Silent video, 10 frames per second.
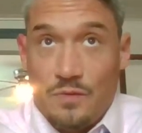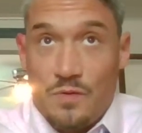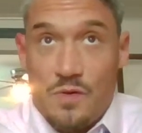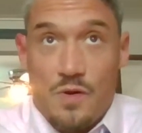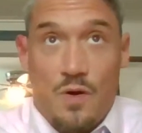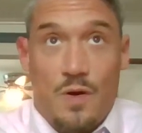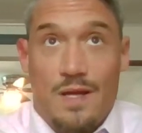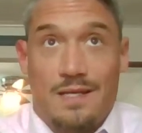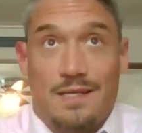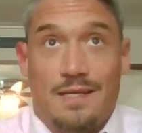
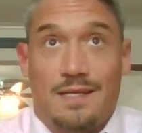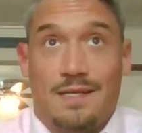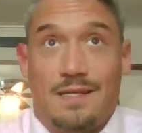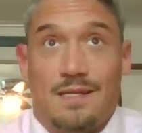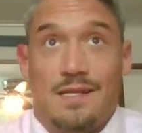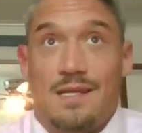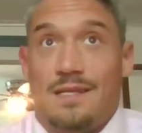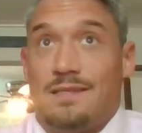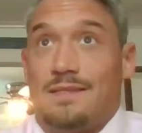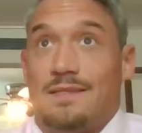
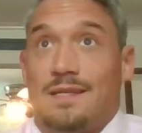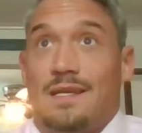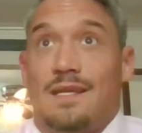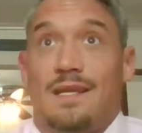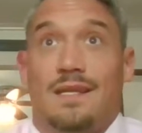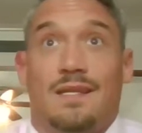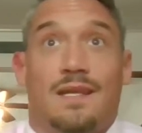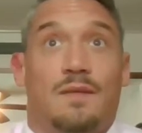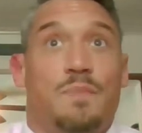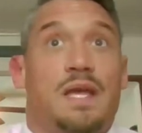
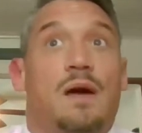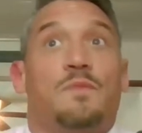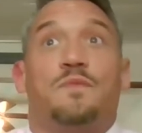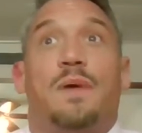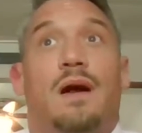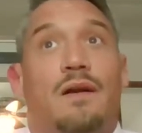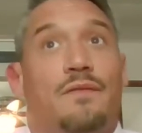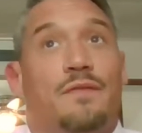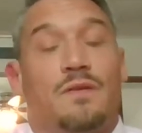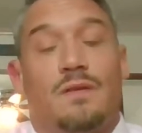it becomes part
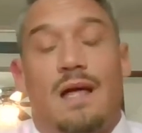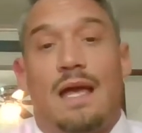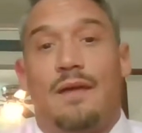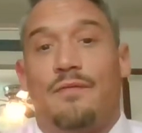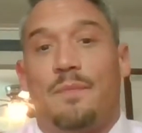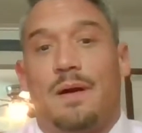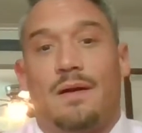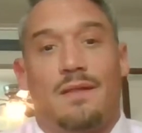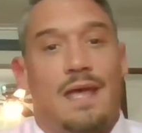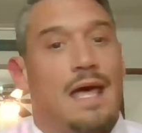of your life.
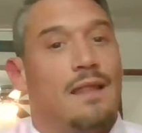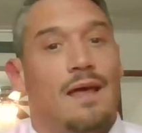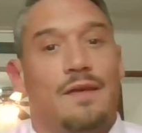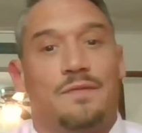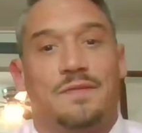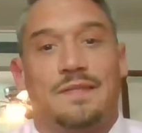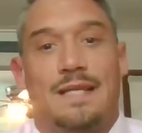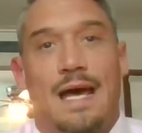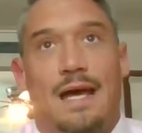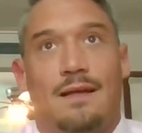Part of that
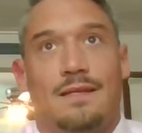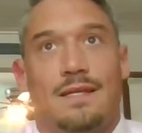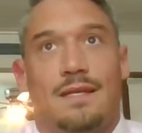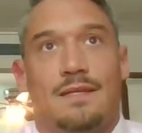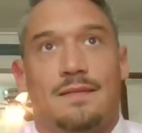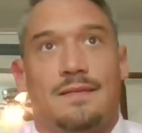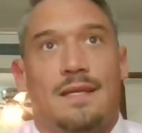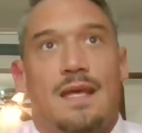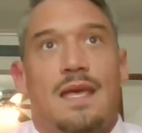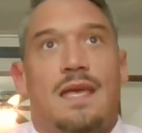lifestyle is
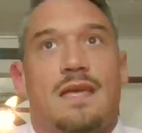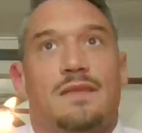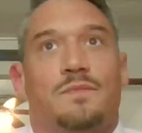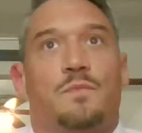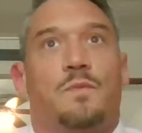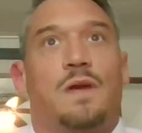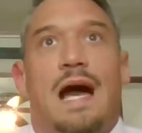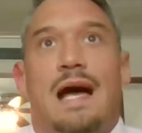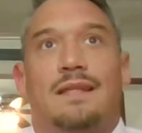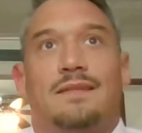
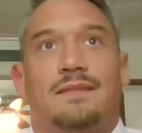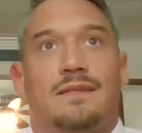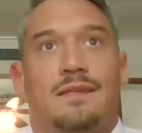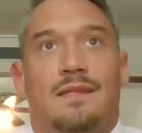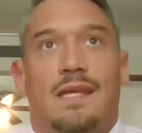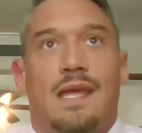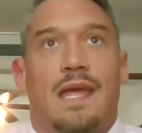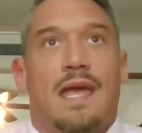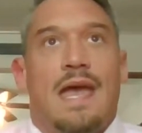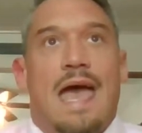
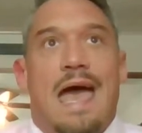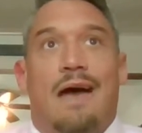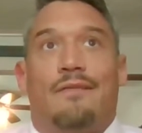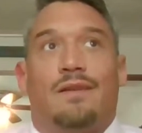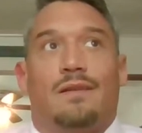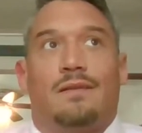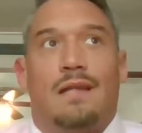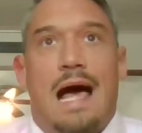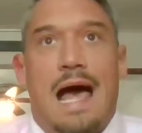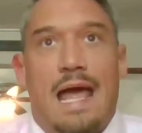constantly having to
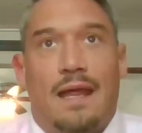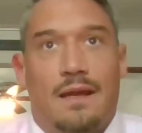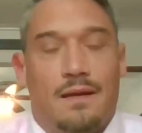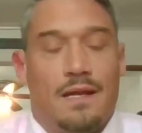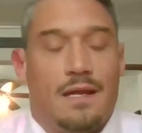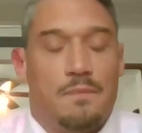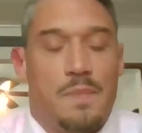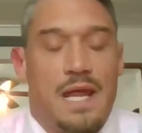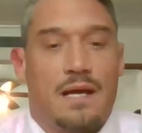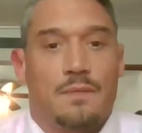lie and
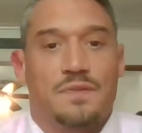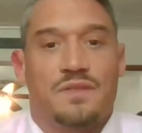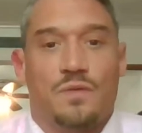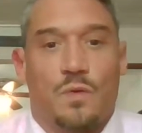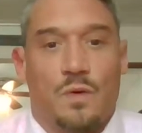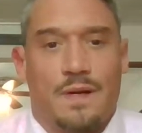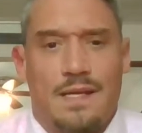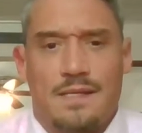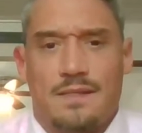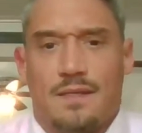make up
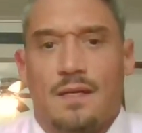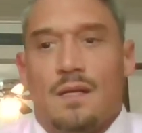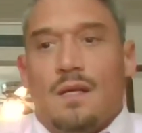stories, and